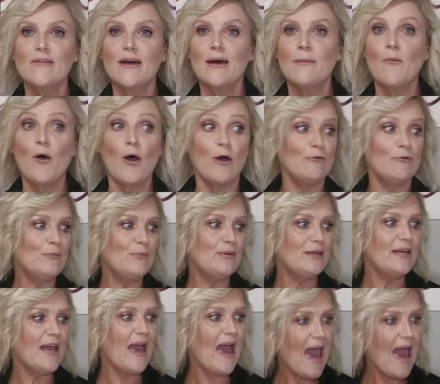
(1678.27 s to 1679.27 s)
I would be
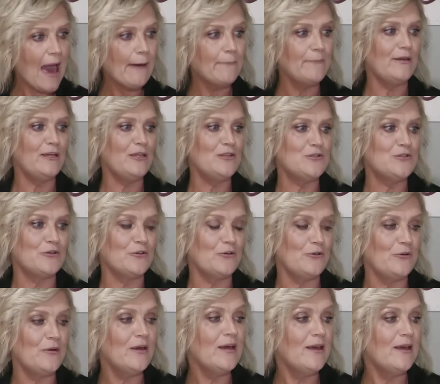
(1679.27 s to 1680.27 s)
happy
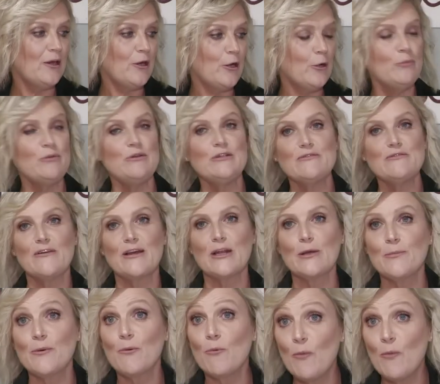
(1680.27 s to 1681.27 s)
to help you
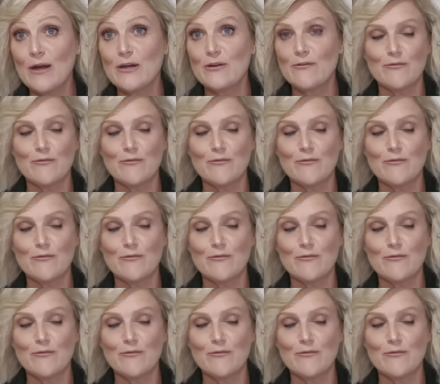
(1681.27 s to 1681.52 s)
develop a wonderful